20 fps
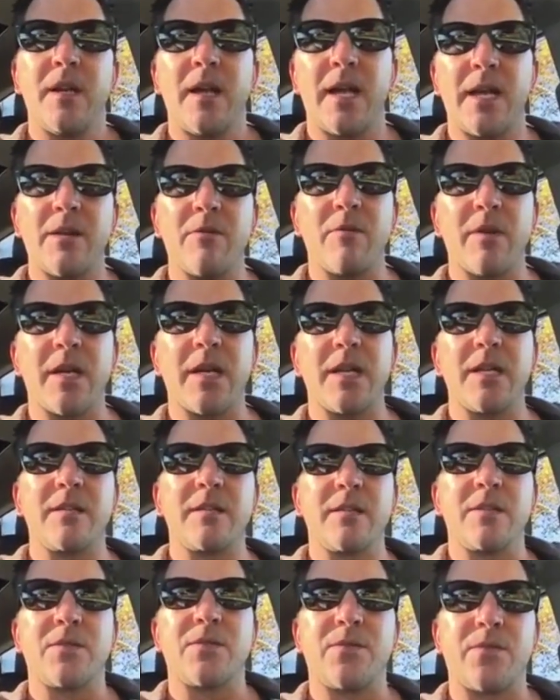
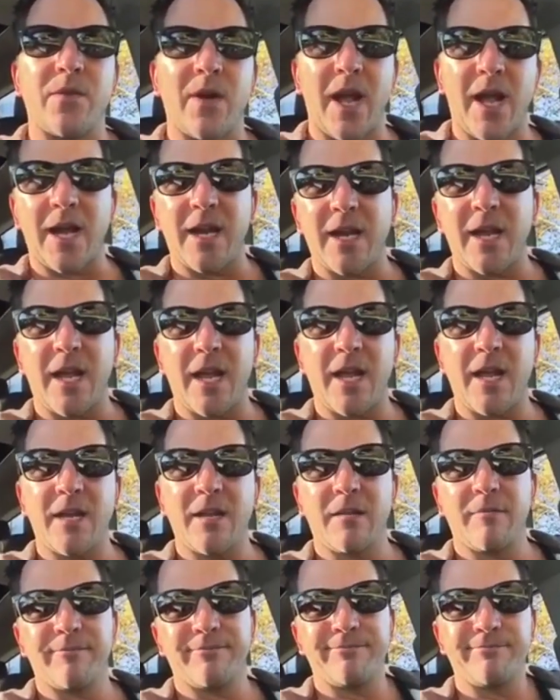Anyways, it's Friday,
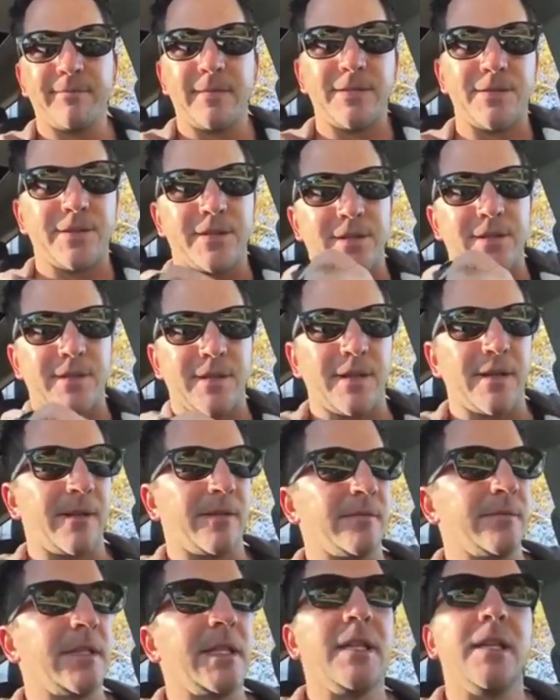as you can tell.